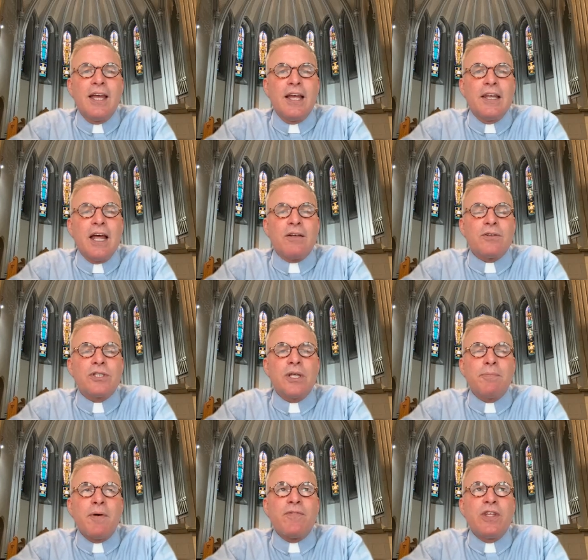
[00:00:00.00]
Now,
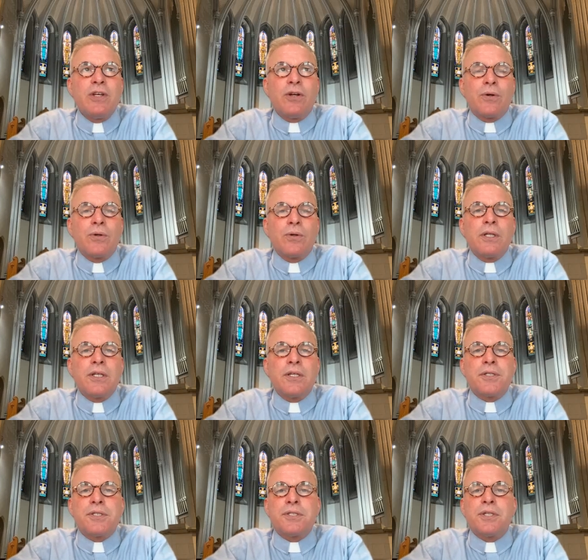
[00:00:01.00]
some of the
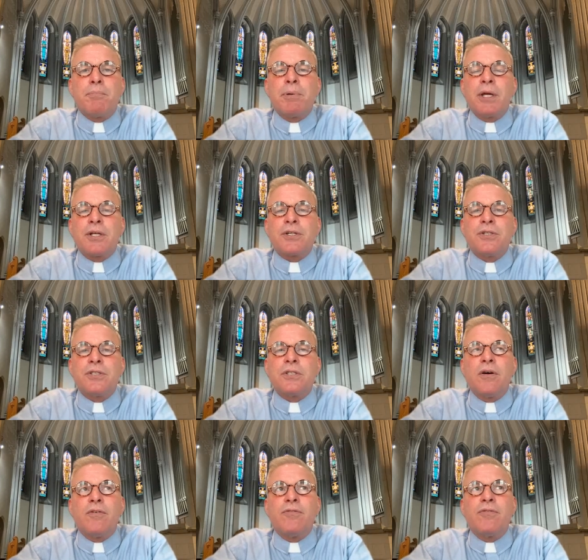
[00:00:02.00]
earliest depictions
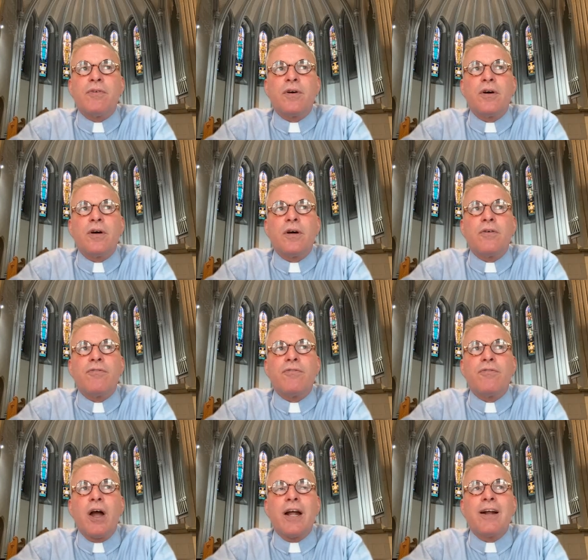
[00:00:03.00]
of
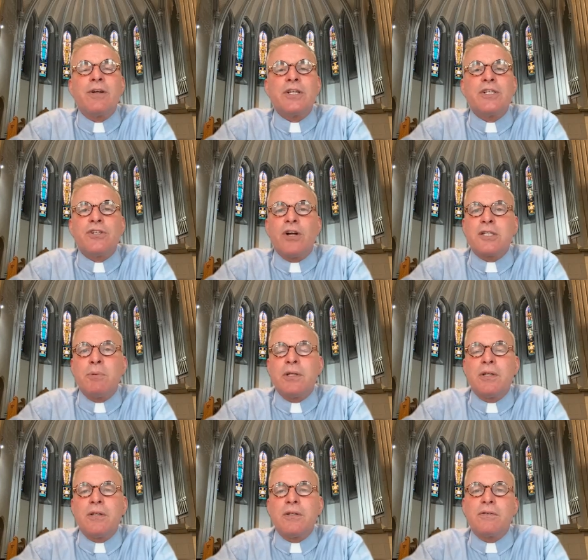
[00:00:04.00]
fiery judgment
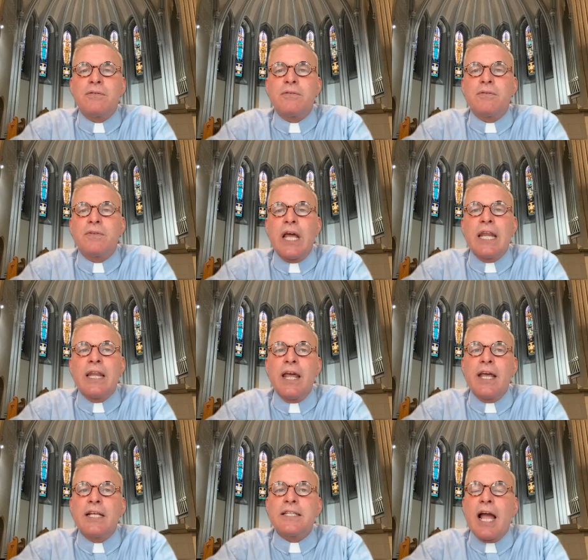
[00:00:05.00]
and
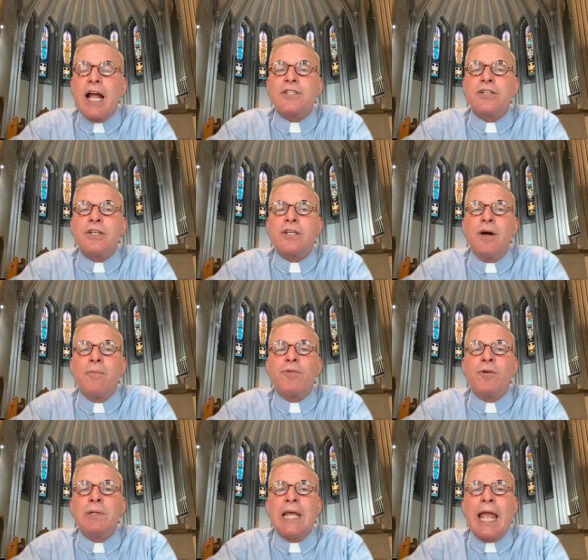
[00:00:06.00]
lakes actually come
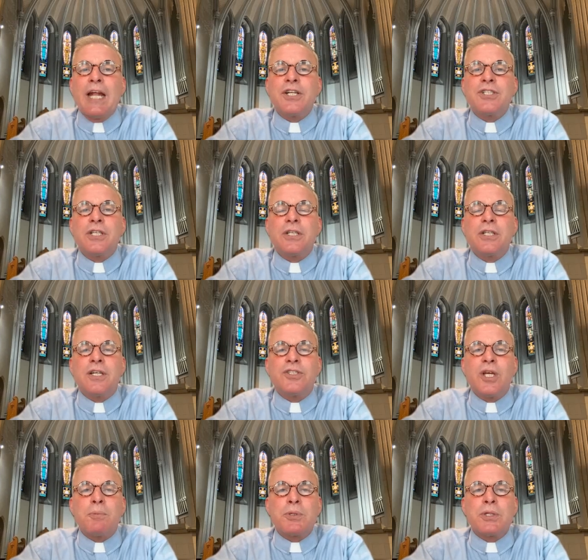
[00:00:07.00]
from the ancient
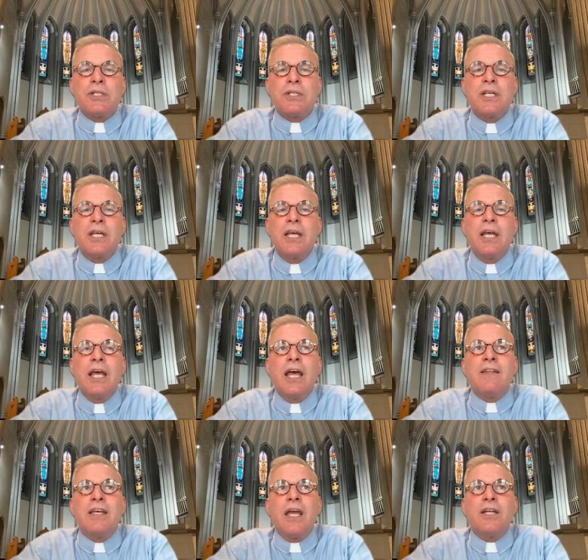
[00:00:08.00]
Egyptians.
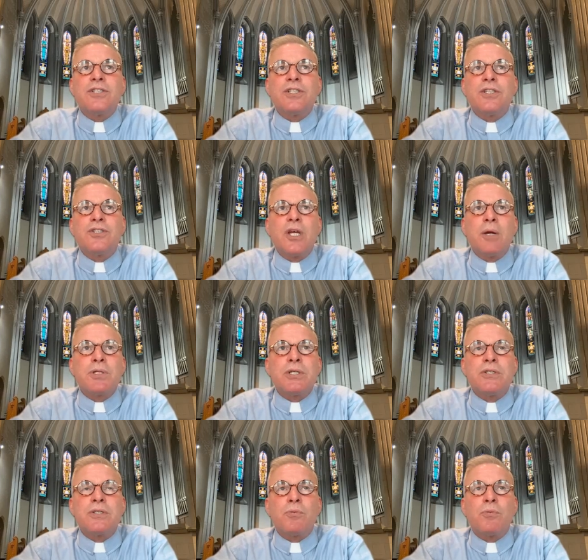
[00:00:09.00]
And the ancient
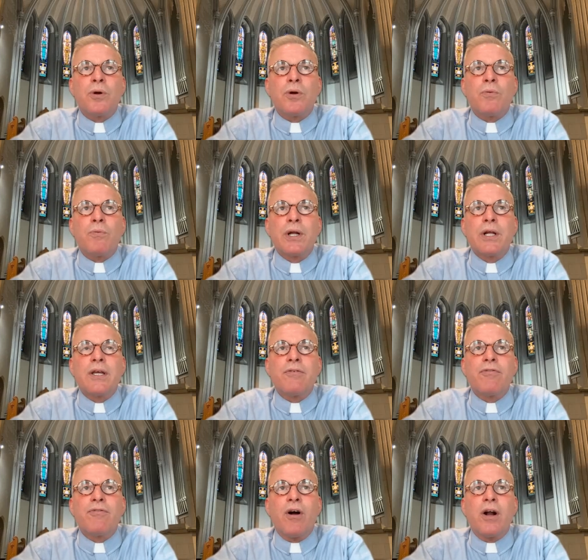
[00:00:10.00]
Egyptians were really
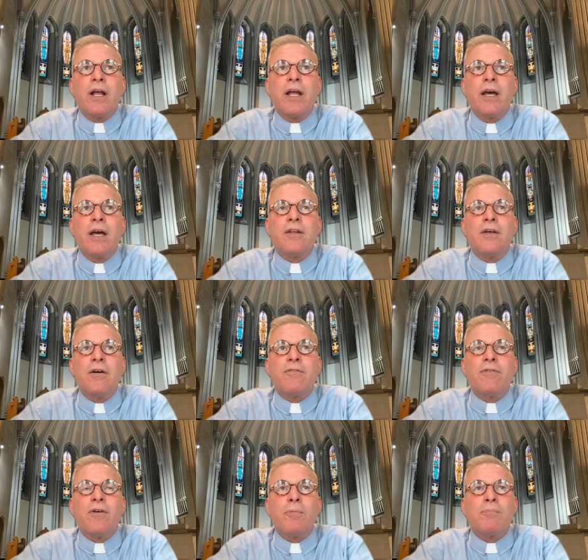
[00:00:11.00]
far ahead
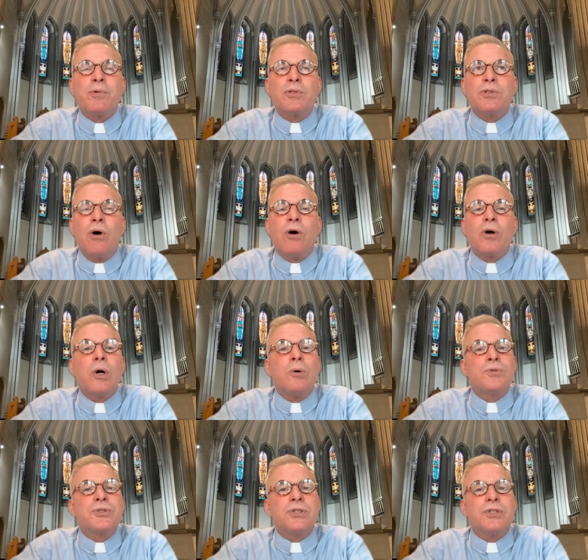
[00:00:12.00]
of almost all
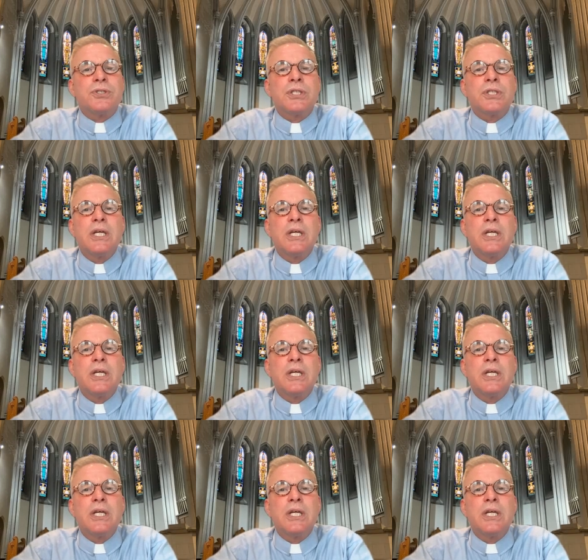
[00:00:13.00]
cultures